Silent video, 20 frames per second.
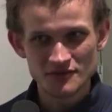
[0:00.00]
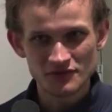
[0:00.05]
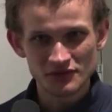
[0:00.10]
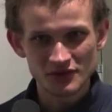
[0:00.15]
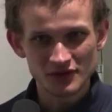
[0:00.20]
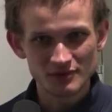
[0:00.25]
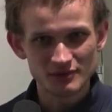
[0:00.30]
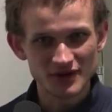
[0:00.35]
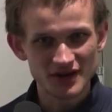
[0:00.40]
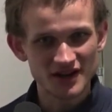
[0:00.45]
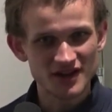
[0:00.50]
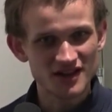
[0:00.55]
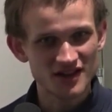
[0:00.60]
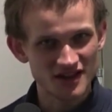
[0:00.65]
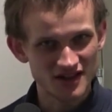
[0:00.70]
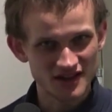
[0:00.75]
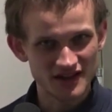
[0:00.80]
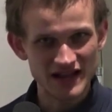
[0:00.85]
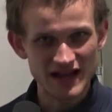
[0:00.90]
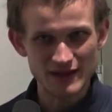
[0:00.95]
But
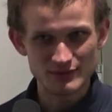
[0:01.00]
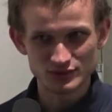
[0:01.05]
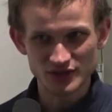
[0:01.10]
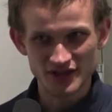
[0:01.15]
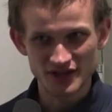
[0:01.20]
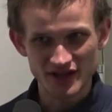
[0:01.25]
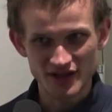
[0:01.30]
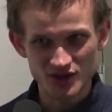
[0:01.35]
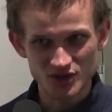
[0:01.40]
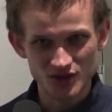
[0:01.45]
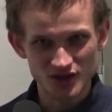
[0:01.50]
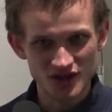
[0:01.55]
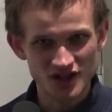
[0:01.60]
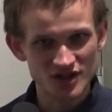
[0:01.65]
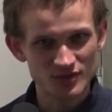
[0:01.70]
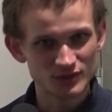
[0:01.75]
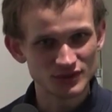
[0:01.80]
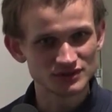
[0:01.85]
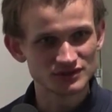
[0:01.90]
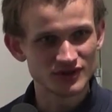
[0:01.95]
existing applications
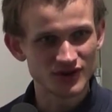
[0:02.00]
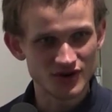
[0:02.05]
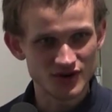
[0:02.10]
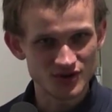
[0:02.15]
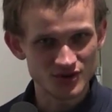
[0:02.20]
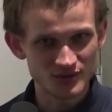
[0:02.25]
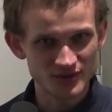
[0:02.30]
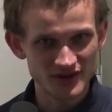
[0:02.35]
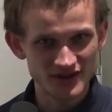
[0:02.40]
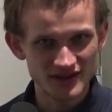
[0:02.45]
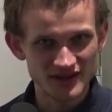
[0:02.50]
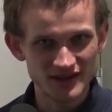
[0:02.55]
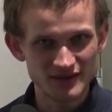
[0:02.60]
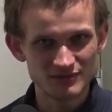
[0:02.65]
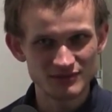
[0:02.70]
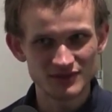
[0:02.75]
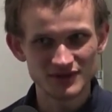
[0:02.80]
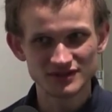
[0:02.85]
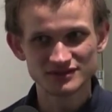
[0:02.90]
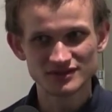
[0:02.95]
will largely
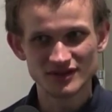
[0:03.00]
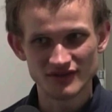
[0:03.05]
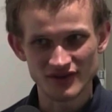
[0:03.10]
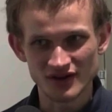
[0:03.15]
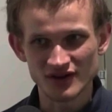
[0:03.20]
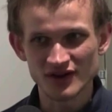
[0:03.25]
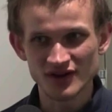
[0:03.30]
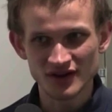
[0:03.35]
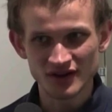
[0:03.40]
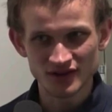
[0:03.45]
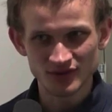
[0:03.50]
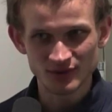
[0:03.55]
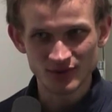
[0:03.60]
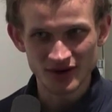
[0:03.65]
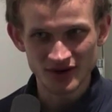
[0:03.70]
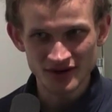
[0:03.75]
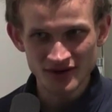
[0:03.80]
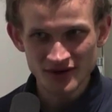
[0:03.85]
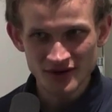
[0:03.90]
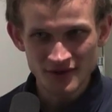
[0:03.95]
keep living on
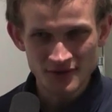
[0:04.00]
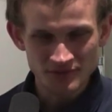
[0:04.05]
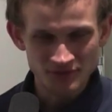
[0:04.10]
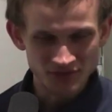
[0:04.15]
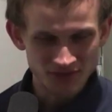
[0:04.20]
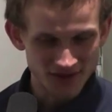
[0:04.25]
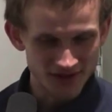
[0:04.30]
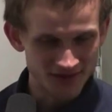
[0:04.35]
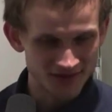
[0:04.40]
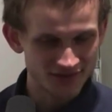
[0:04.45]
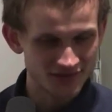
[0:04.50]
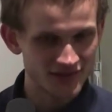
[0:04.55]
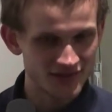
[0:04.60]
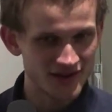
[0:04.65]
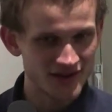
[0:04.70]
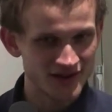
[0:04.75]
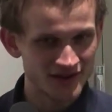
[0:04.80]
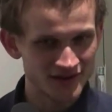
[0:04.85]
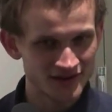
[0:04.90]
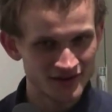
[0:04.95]
ETH1. And
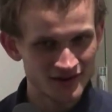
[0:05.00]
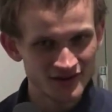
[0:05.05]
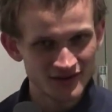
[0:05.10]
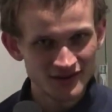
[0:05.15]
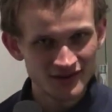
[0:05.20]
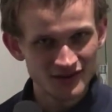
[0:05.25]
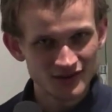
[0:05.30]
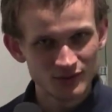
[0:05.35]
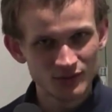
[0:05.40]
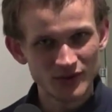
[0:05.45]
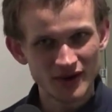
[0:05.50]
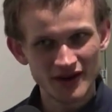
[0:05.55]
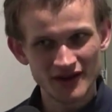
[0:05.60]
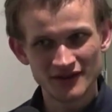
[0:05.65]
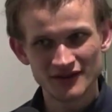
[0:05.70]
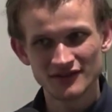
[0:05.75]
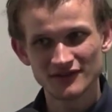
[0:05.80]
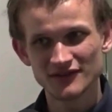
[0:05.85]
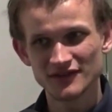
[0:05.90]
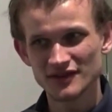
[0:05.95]
then
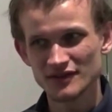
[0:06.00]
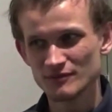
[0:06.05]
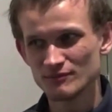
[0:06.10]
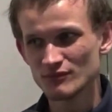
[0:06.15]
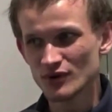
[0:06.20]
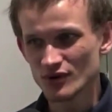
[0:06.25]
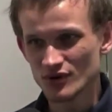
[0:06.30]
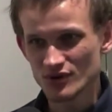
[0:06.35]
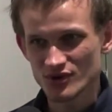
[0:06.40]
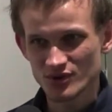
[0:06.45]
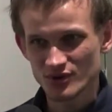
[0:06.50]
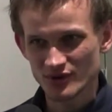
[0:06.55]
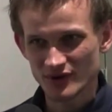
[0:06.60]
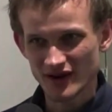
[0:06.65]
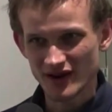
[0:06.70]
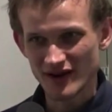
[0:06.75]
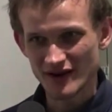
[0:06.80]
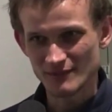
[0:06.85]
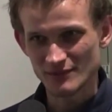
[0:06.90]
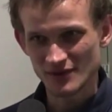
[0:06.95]
when the merger
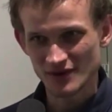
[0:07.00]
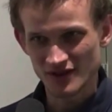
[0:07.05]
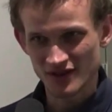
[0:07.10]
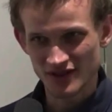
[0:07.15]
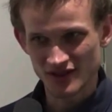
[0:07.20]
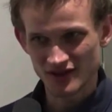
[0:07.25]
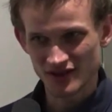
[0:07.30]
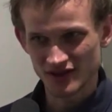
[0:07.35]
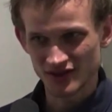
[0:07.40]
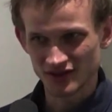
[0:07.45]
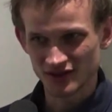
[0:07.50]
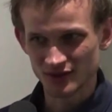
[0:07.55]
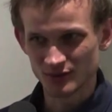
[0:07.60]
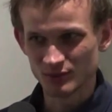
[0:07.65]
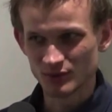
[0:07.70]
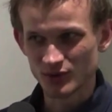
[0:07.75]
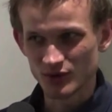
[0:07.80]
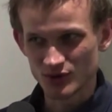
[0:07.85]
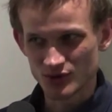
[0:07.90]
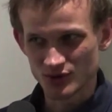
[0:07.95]
happens, then the
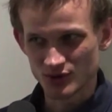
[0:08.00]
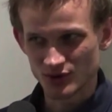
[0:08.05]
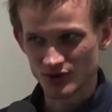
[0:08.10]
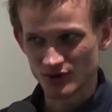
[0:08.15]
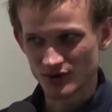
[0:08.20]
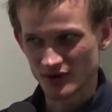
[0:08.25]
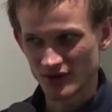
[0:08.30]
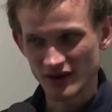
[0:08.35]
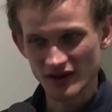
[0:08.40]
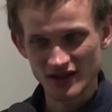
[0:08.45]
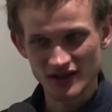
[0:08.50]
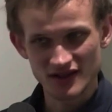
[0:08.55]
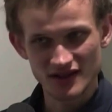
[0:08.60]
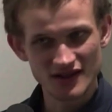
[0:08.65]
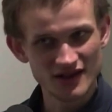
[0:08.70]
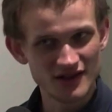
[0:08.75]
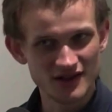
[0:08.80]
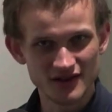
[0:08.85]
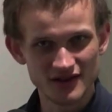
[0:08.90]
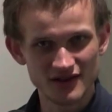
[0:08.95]
merger is
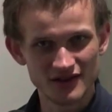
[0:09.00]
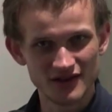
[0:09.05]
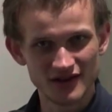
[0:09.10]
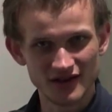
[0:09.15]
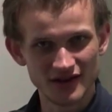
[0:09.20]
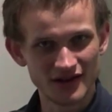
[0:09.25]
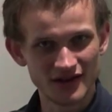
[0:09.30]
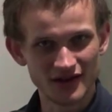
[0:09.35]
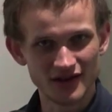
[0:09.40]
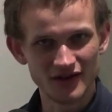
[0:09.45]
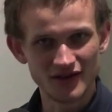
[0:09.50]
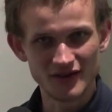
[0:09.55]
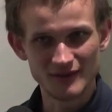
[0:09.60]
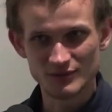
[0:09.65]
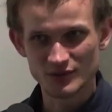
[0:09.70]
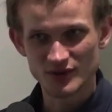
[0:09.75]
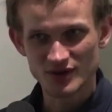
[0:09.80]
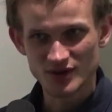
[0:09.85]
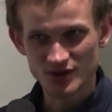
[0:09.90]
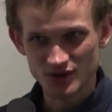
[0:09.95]
a
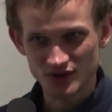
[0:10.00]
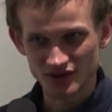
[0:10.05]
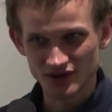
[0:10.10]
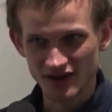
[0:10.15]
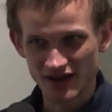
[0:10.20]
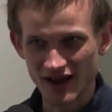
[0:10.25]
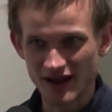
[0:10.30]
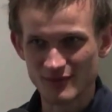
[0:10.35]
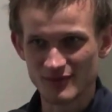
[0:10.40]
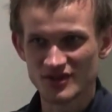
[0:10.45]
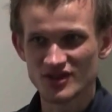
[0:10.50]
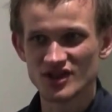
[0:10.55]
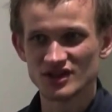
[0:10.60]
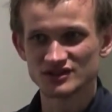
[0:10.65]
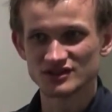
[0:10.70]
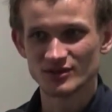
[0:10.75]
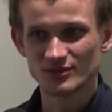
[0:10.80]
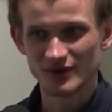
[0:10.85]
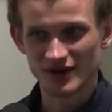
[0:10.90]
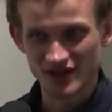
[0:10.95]
operation that happens all
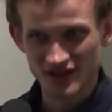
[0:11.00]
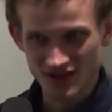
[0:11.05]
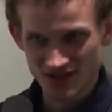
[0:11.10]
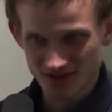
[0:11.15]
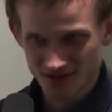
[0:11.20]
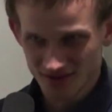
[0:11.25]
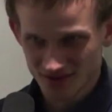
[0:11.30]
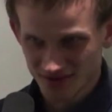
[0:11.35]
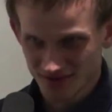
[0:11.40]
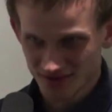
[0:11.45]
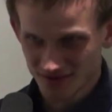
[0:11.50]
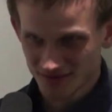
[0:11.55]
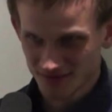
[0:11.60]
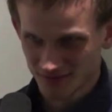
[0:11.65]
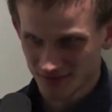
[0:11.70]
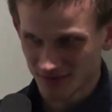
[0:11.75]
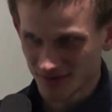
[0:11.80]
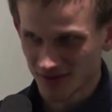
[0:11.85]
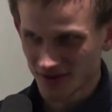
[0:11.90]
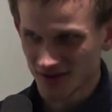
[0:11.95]
at once. I
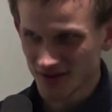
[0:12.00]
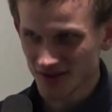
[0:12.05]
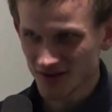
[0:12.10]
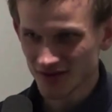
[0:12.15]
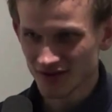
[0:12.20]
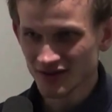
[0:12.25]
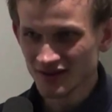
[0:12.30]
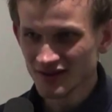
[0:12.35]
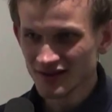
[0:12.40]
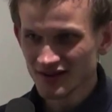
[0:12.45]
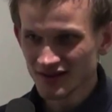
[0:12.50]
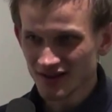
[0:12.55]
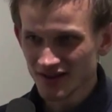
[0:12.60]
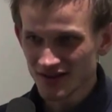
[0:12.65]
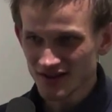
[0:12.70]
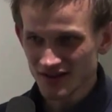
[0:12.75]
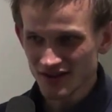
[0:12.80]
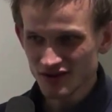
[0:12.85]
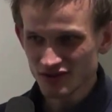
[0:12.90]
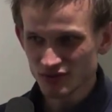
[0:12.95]
mean, so that's
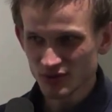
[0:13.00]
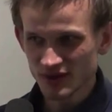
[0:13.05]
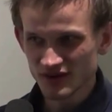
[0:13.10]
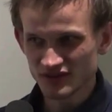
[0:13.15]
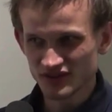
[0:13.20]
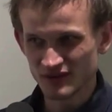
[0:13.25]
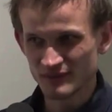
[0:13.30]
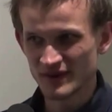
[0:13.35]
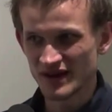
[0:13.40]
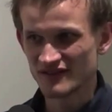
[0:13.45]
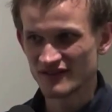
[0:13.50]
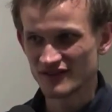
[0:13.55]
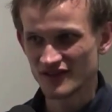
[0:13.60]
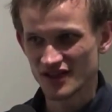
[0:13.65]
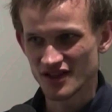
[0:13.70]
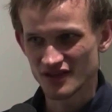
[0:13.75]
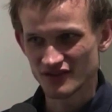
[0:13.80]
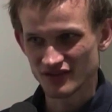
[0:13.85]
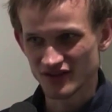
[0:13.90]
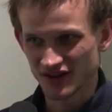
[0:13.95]
kind of one of the
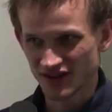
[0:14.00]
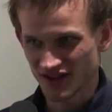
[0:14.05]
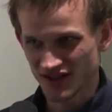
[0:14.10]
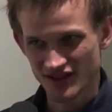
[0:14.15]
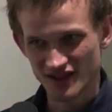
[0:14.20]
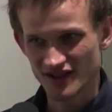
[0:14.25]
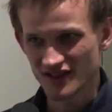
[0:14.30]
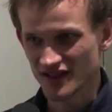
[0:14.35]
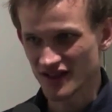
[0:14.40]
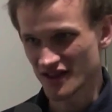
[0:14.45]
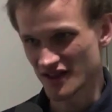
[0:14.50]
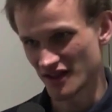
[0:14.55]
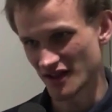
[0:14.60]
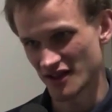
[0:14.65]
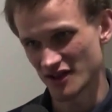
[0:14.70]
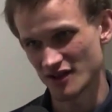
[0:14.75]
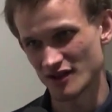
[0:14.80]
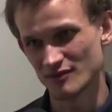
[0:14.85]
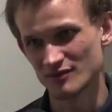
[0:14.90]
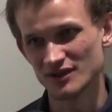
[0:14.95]
benefits of a consensus
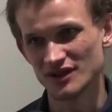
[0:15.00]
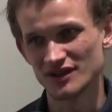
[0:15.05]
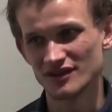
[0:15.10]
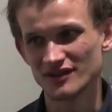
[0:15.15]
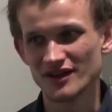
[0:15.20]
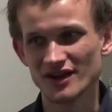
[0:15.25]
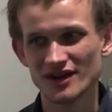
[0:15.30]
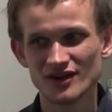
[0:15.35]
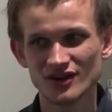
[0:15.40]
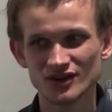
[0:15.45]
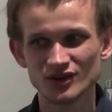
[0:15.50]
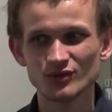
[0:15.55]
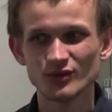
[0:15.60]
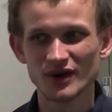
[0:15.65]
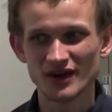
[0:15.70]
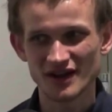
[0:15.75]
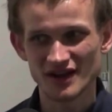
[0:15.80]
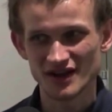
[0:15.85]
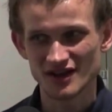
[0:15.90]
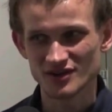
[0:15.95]
system, that like on the
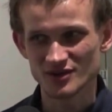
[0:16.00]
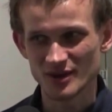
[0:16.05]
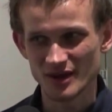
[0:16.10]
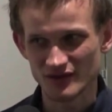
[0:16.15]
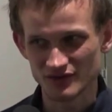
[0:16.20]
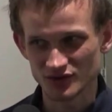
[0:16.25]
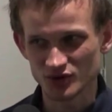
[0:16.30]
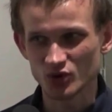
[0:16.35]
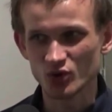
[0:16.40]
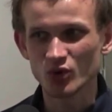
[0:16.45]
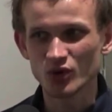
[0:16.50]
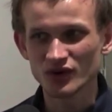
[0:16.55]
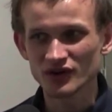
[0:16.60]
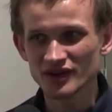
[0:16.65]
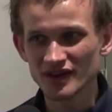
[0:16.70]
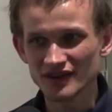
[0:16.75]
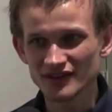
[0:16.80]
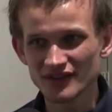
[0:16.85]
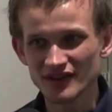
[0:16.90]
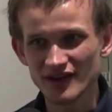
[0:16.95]
one hand you have to
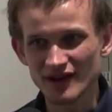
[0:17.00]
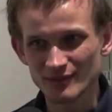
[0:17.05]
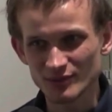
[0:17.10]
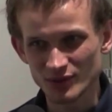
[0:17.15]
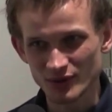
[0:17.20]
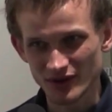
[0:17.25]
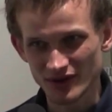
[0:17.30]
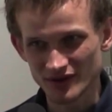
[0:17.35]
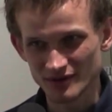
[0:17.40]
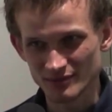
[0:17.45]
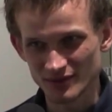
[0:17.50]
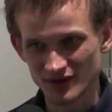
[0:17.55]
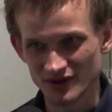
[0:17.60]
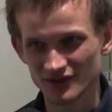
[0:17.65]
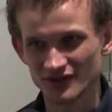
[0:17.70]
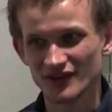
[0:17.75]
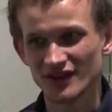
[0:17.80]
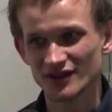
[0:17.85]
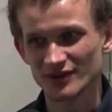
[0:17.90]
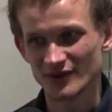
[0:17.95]
coordinate the upgrade, but on
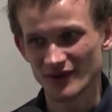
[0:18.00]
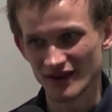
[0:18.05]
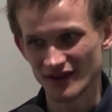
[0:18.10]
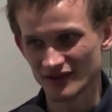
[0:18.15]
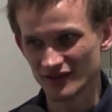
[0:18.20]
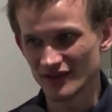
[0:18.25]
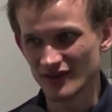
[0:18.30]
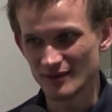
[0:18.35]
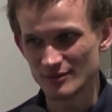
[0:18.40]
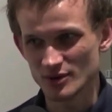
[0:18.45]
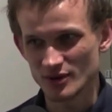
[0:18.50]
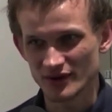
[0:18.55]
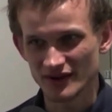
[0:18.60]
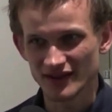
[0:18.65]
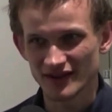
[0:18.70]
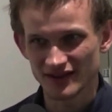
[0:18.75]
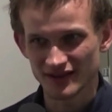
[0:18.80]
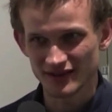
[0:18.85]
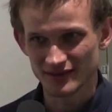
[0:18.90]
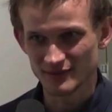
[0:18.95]
the other hand the
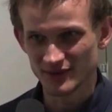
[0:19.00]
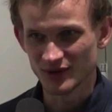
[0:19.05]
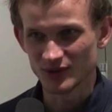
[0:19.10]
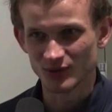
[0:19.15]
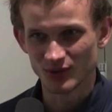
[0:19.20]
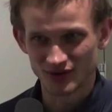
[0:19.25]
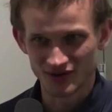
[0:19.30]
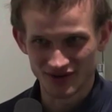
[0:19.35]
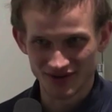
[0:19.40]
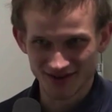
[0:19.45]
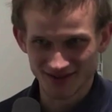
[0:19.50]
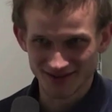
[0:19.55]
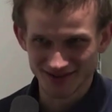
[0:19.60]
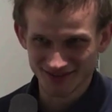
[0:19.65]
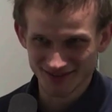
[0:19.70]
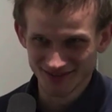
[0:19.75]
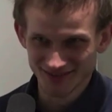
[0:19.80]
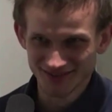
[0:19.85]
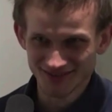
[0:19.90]
upgrade can be coordinated.